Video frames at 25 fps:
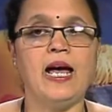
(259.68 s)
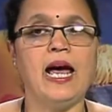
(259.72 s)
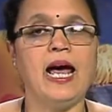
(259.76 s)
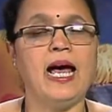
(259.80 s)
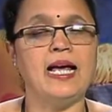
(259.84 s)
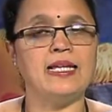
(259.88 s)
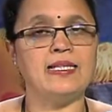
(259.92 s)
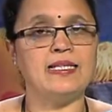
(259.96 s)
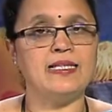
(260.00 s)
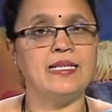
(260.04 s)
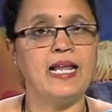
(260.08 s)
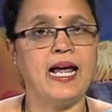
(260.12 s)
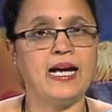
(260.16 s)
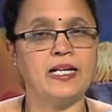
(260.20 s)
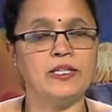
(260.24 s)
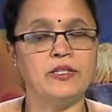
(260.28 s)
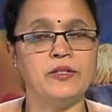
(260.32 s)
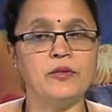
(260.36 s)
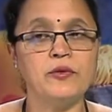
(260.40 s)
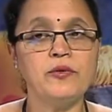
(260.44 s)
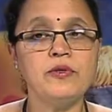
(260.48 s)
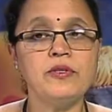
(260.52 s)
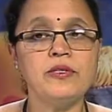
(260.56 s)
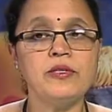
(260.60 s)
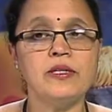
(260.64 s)
as
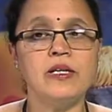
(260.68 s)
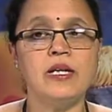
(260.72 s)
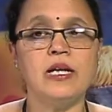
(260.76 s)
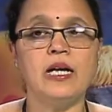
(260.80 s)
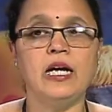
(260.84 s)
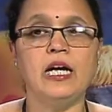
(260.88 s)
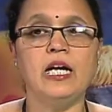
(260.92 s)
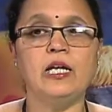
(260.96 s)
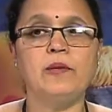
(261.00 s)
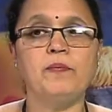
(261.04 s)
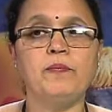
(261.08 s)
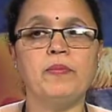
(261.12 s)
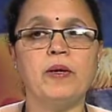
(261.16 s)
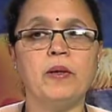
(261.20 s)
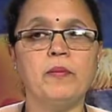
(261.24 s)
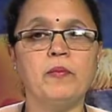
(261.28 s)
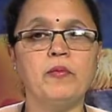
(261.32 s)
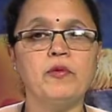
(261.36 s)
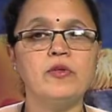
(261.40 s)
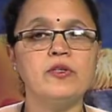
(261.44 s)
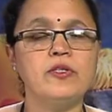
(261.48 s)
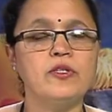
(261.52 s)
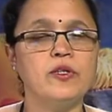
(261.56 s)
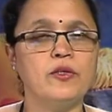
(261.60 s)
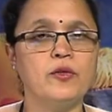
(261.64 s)
lactose, it
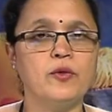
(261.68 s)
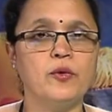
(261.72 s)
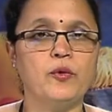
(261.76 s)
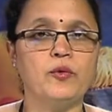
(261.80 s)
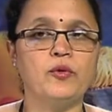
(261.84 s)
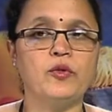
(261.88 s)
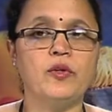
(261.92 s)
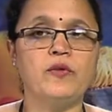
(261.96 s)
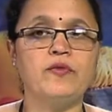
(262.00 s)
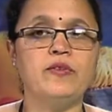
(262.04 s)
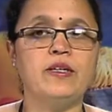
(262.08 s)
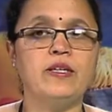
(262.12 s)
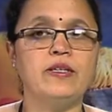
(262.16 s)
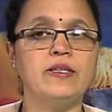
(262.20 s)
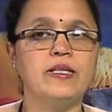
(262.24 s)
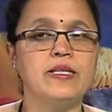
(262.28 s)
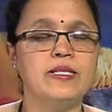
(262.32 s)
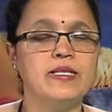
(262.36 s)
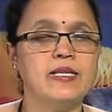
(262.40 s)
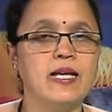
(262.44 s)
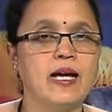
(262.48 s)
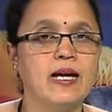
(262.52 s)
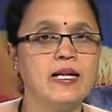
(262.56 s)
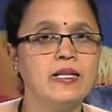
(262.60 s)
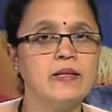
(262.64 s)
promotes the growth of the
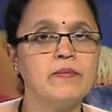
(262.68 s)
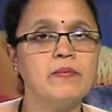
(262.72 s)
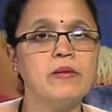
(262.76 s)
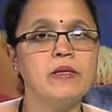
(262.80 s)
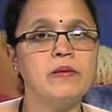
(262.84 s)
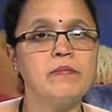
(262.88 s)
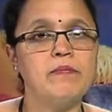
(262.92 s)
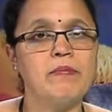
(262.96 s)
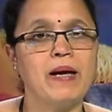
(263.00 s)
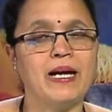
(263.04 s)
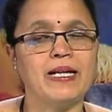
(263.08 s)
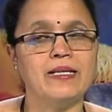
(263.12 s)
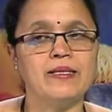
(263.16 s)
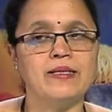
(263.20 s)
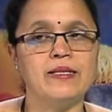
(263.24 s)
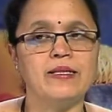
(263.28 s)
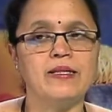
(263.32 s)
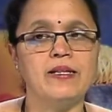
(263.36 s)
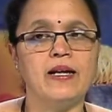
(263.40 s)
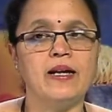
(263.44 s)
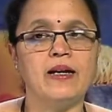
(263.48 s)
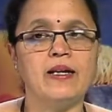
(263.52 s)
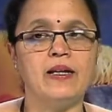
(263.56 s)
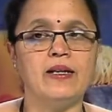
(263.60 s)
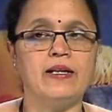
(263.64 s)
desirable
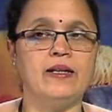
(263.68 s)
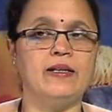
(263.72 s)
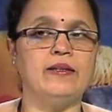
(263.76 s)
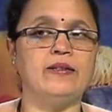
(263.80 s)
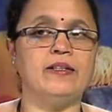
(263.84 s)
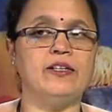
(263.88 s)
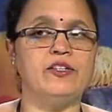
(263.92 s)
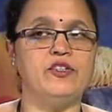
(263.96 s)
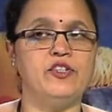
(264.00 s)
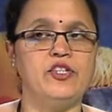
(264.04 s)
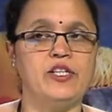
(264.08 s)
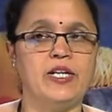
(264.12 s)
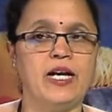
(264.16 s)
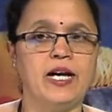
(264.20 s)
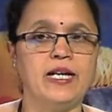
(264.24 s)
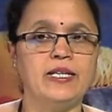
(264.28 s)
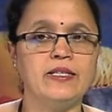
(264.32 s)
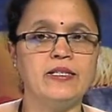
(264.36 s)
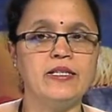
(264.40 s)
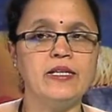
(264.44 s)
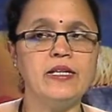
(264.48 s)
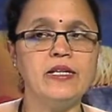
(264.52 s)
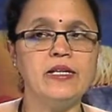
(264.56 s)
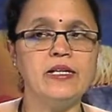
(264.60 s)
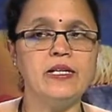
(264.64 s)
bacteria in the
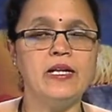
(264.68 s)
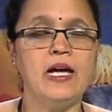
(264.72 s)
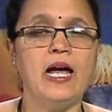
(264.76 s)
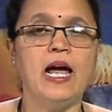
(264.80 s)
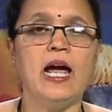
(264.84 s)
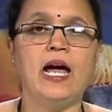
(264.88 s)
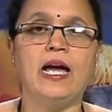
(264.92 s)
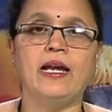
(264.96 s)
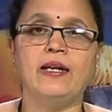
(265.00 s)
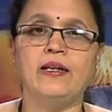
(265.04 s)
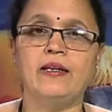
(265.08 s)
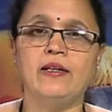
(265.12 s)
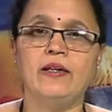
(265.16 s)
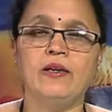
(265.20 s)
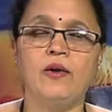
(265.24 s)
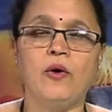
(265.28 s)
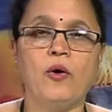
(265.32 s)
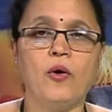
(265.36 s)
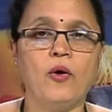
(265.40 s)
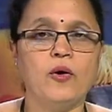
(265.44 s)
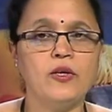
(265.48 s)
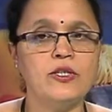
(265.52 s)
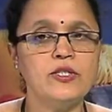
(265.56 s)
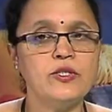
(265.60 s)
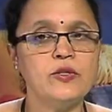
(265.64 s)
GIT and
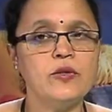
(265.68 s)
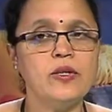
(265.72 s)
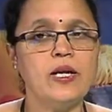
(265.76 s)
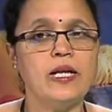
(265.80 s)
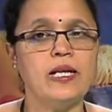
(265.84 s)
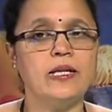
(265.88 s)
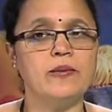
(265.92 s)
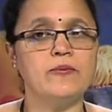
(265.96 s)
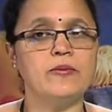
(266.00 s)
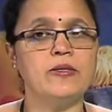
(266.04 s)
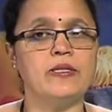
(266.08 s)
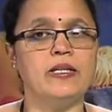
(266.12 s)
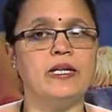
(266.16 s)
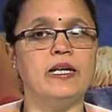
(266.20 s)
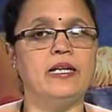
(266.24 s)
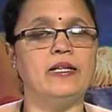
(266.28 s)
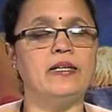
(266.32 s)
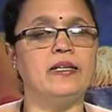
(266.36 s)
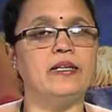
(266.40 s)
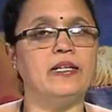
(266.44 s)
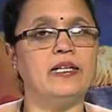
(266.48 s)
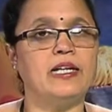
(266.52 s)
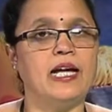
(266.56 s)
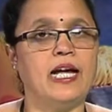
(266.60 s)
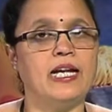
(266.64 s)
also helps
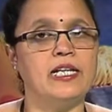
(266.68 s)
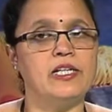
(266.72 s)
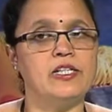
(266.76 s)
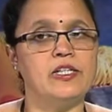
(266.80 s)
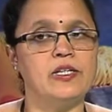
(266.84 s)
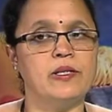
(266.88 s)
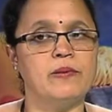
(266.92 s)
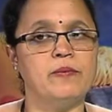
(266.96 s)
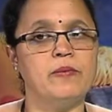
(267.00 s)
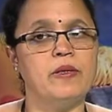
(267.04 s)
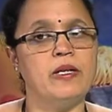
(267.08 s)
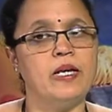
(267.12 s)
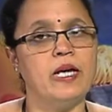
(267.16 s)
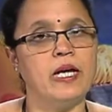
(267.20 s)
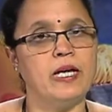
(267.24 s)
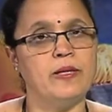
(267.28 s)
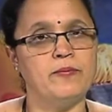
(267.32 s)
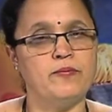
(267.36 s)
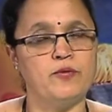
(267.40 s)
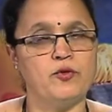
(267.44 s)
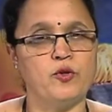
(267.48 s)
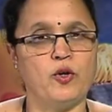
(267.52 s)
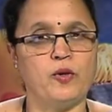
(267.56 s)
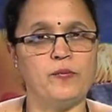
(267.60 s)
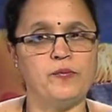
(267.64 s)
in calcium
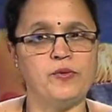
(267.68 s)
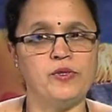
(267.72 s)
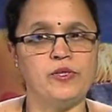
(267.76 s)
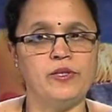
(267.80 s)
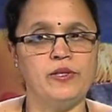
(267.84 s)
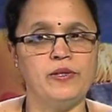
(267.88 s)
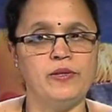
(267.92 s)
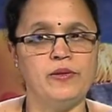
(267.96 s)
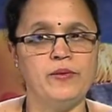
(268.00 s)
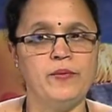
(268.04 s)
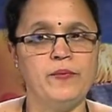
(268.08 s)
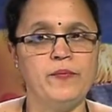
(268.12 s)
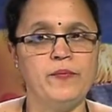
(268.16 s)
absorption.